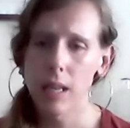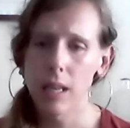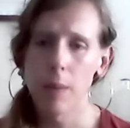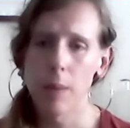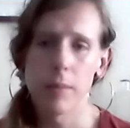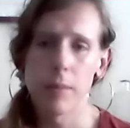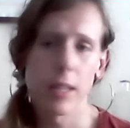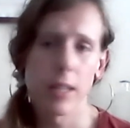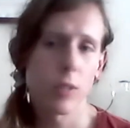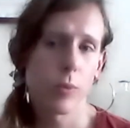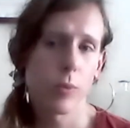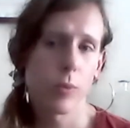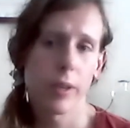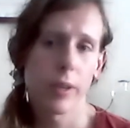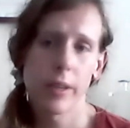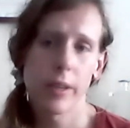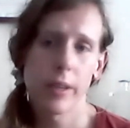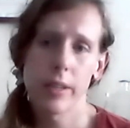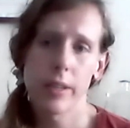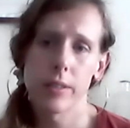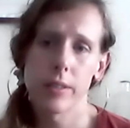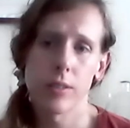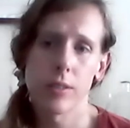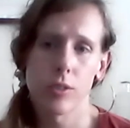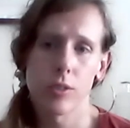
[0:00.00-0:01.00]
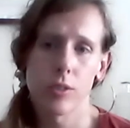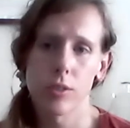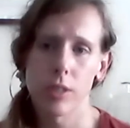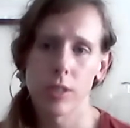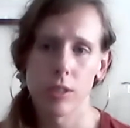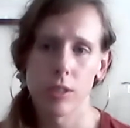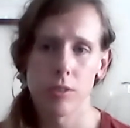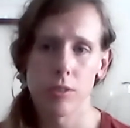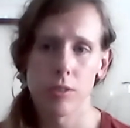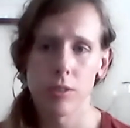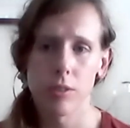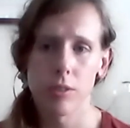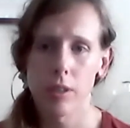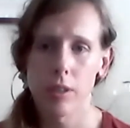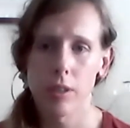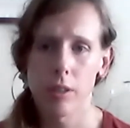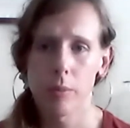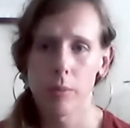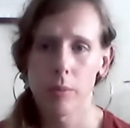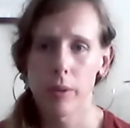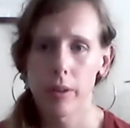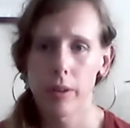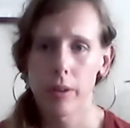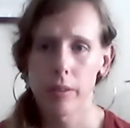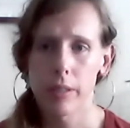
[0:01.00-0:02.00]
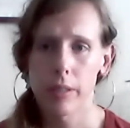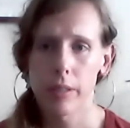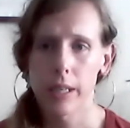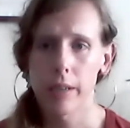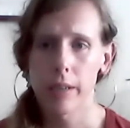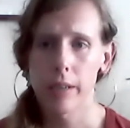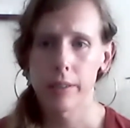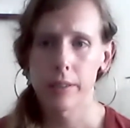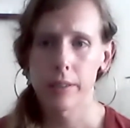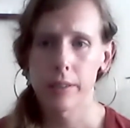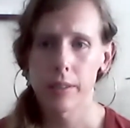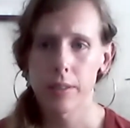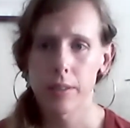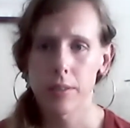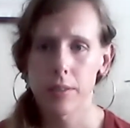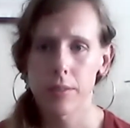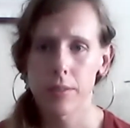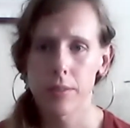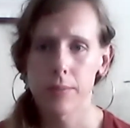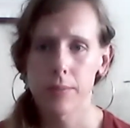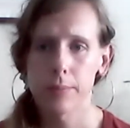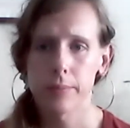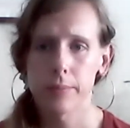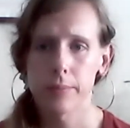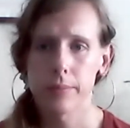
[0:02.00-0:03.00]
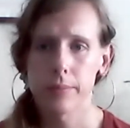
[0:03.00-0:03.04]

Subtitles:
mean, that's what it is. It's just another part of the calculus.